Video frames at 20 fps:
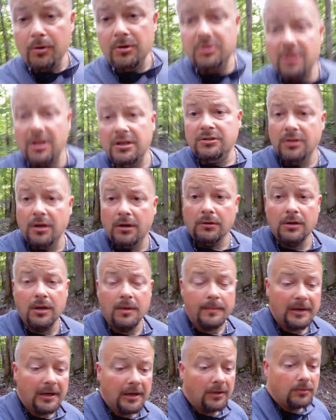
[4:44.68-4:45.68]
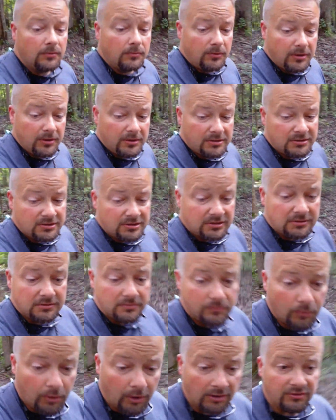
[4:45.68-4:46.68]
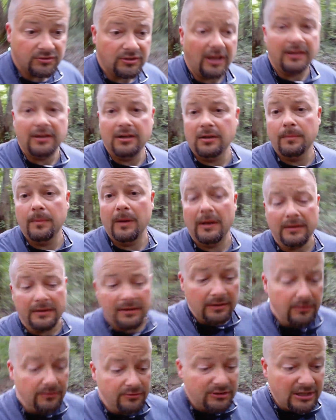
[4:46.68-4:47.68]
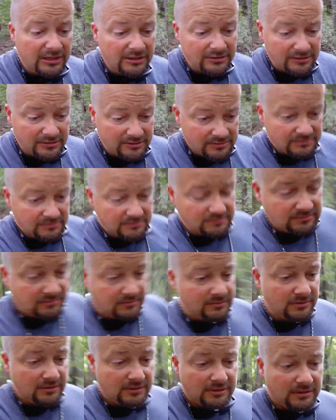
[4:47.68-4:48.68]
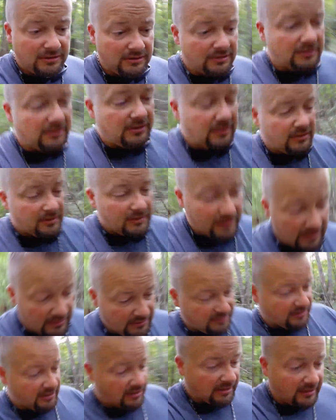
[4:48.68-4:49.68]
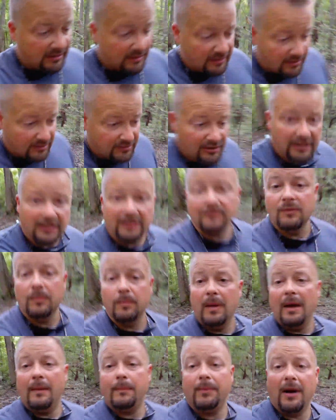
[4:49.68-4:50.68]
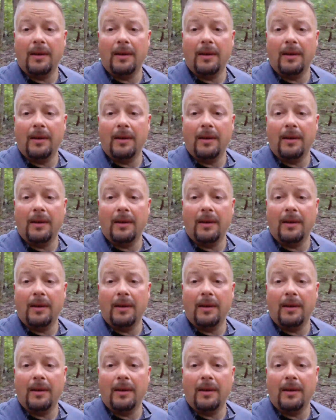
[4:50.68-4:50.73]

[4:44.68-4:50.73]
appreciate y'all coming along with us. We're excited about deer season. Like I say, this ain't even my